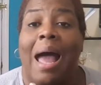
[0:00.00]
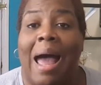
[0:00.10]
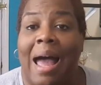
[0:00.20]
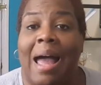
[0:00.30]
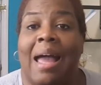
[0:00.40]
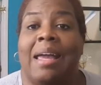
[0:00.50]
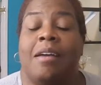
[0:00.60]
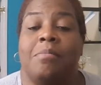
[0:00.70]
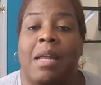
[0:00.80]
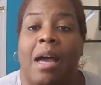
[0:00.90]
I
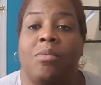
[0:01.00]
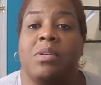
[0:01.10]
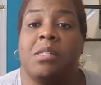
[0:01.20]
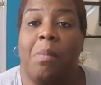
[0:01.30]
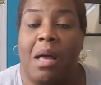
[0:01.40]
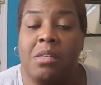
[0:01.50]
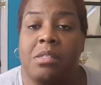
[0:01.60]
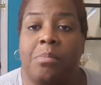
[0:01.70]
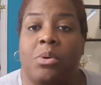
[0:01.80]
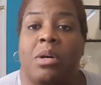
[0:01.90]
am not
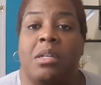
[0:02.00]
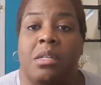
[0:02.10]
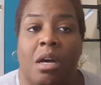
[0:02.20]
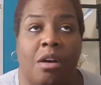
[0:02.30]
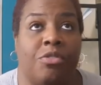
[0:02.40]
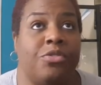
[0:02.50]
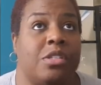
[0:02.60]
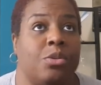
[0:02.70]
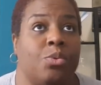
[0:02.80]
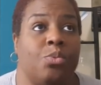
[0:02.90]
responsible enough
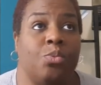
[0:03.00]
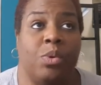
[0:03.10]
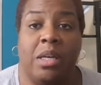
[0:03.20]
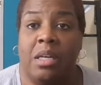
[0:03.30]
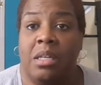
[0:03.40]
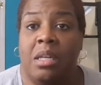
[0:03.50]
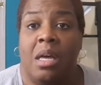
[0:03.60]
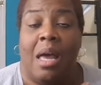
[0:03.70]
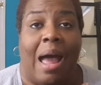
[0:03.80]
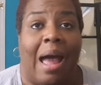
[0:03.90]
to when
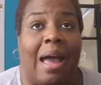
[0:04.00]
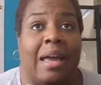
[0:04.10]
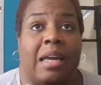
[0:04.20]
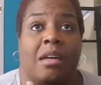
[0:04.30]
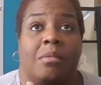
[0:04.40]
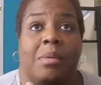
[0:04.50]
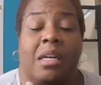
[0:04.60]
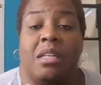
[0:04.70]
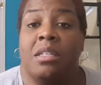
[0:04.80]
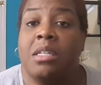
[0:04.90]
I am
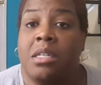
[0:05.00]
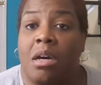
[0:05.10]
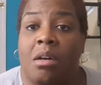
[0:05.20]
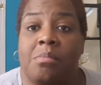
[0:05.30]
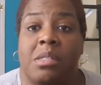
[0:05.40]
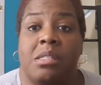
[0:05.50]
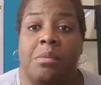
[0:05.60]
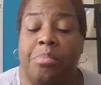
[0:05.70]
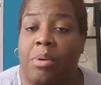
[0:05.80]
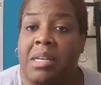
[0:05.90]
in the dumps,
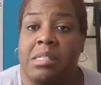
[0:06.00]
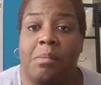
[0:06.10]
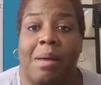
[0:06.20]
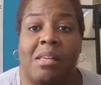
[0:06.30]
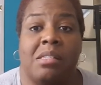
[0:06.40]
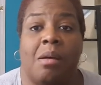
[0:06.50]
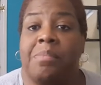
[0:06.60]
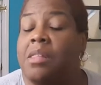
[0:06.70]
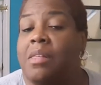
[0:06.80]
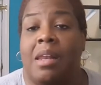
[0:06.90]
depressed about
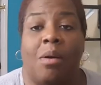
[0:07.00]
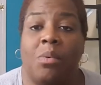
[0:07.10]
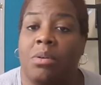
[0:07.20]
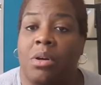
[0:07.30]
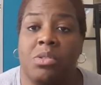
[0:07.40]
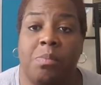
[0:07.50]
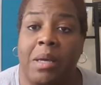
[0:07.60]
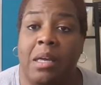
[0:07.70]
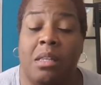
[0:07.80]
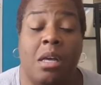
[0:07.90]
something that I won't go
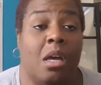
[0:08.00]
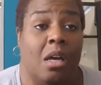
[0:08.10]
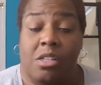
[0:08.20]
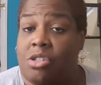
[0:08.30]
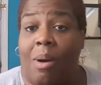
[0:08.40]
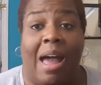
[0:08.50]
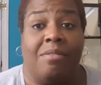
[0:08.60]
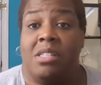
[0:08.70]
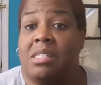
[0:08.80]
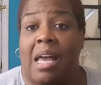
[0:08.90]
spend. So
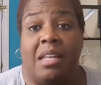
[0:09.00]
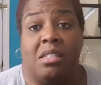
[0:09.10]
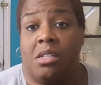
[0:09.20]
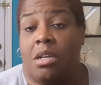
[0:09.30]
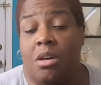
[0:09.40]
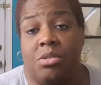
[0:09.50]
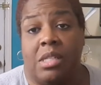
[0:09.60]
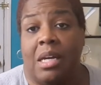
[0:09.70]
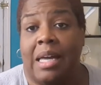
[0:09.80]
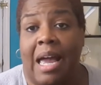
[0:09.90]
I've decided to close
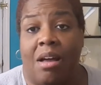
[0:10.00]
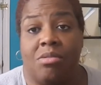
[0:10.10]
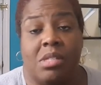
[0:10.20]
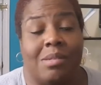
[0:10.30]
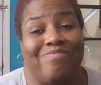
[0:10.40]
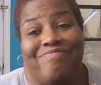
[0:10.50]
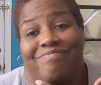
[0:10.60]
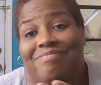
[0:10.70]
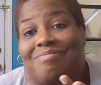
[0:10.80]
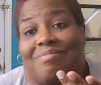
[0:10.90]
the accounts.
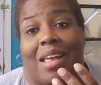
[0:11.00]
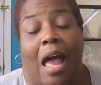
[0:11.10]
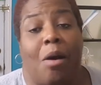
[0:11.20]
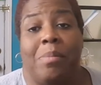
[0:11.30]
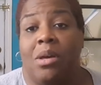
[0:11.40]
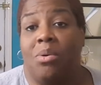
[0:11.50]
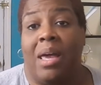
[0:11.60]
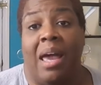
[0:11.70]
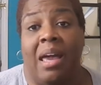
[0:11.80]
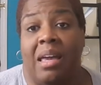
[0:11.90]
I'll be
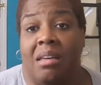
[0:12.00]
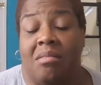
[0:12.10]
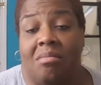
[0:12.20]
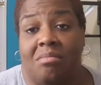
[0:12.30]
okay.